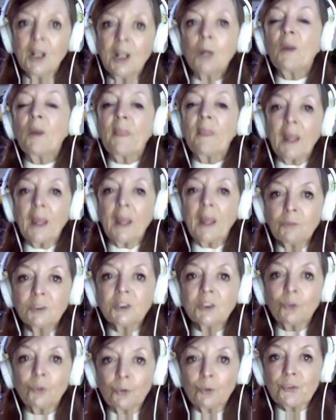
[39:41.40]
When they were at
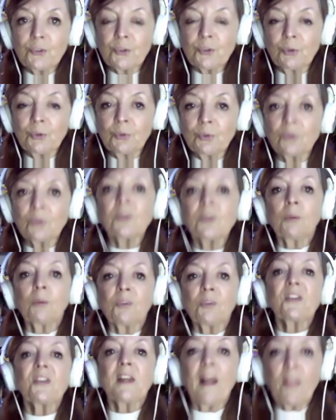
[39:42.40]
law school, there was
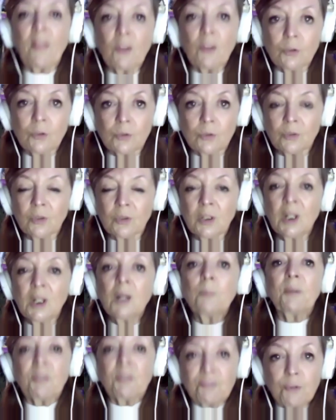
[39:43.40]
another law
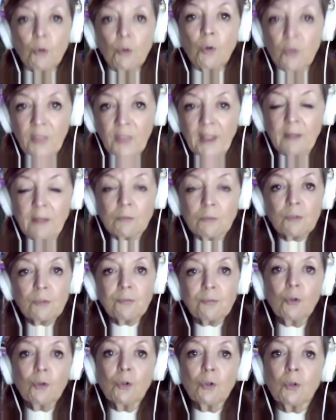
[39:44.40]
before that
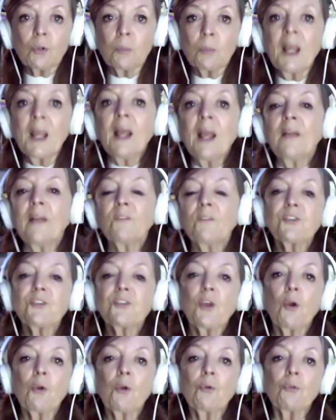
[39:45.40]
reform. And
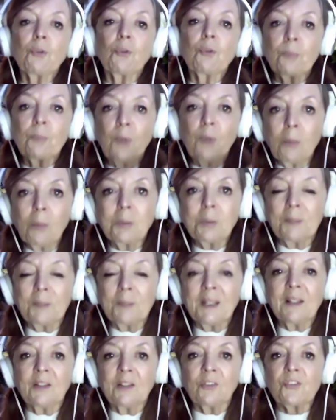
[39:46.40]
so the problem
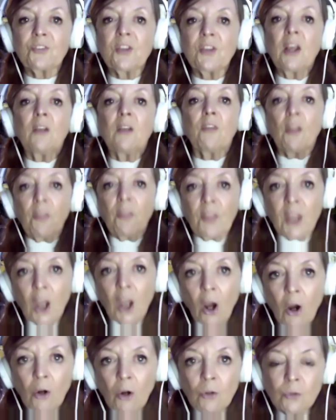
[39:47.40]
is that the
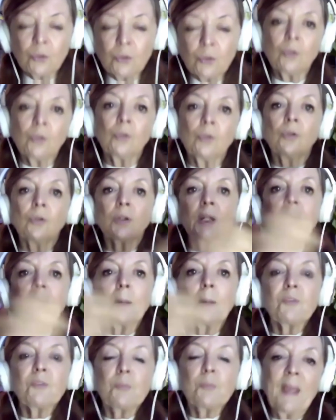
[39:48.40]
old law
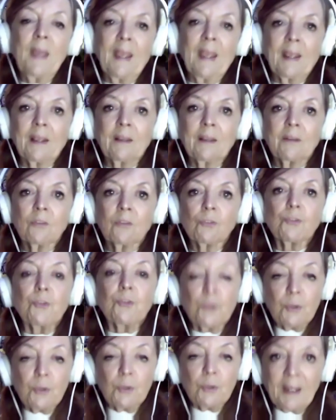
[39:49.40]
comes back
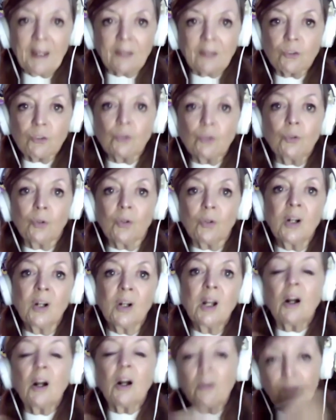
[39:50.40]
through the back door
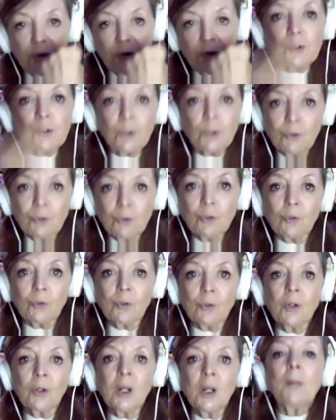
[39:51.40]
of the new
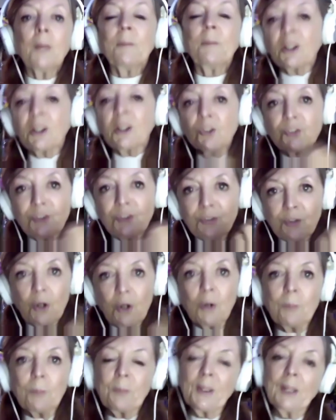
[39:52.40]
law because you've
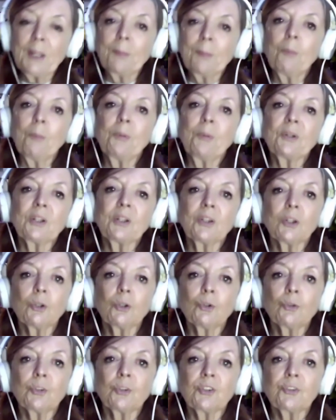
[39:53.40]
got people putting the
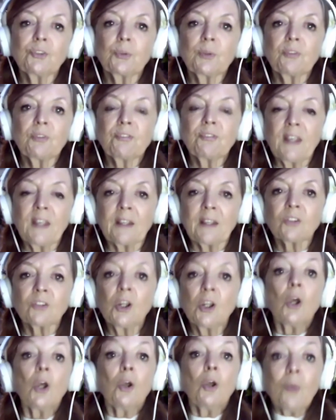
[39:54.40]
law into effect
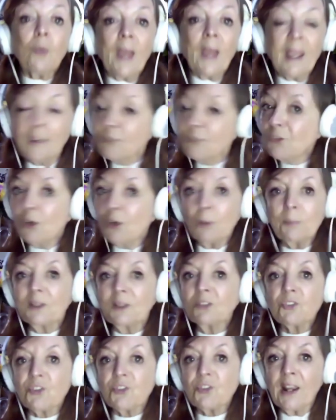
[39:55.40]
who have not
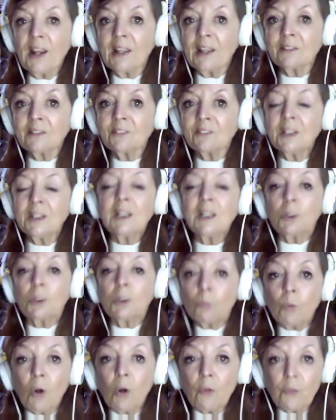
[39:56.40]
been trained
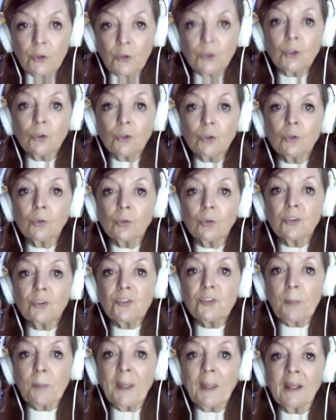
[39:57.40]
in what the new law
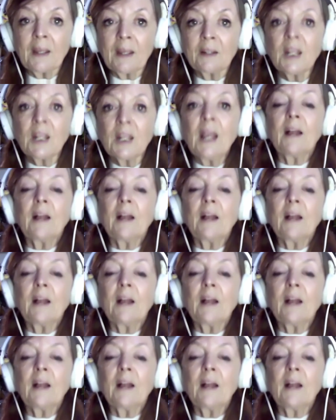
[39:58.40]
is about.